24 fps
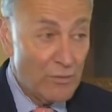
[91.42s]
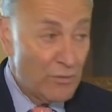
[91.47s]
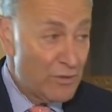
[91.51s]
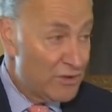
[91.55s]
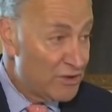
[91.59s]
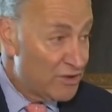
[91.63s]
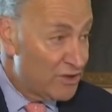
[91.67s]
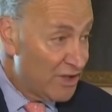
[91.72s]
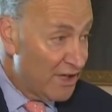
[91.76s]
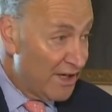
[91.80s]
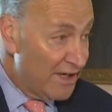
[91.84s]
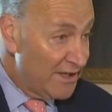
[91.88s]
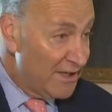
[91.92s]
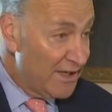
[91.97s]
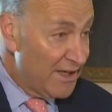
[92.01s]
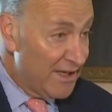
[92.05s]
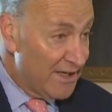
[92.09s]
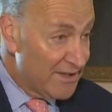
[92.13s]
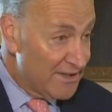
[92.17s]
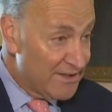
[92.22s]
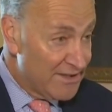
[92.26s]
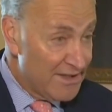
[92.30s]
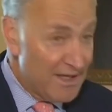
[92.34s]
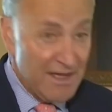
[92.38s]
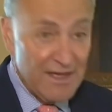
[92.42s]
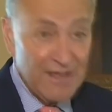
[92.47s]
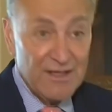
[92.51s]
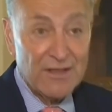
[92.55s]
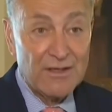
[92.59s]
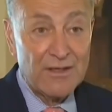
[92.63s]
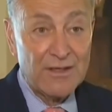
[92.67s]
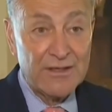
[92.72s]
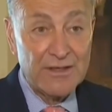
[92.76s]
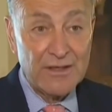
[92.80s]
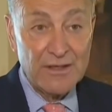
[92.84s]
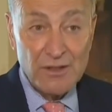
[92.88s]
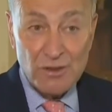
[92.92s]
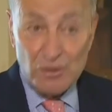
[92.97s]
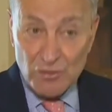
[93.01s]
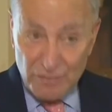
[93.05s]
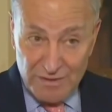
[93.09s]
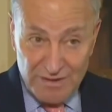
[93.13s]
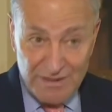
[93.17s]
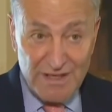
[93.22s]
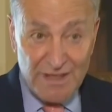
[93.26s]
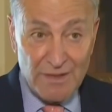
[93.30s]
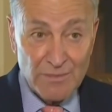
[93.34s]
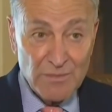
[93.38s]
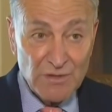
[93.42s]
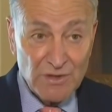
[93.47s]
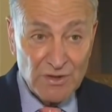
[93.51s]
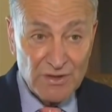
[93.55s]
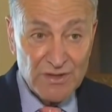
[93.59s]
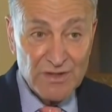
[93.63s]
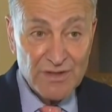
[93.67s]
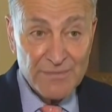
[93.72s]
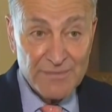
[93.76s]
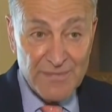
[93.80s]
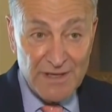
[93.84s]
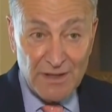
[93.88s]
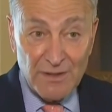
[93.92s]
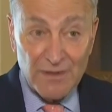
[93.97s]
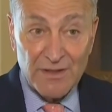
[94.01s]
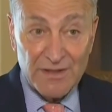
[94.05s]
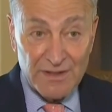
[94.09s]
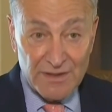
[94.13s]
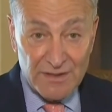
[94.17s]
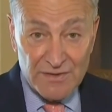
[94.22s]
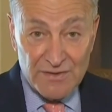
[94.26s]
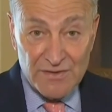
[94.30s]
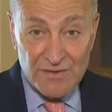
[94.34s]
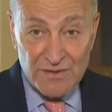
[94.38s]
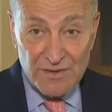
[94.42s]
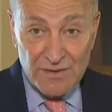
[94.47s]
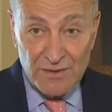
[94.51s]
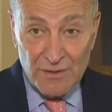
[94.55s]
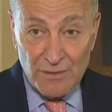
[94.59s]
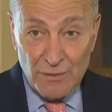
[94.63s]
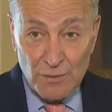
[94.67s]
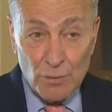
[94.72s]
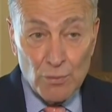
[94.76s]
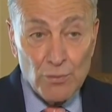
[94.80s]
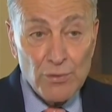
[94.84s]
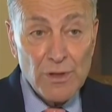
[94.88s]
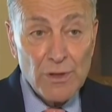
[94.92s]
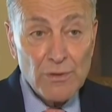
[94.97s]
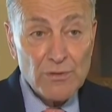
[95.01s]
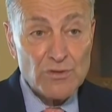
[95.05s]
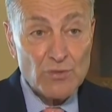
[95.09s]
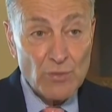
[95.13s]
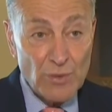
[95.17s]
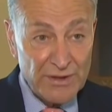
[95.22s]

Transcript: When China has data on 110 million Americans, who knows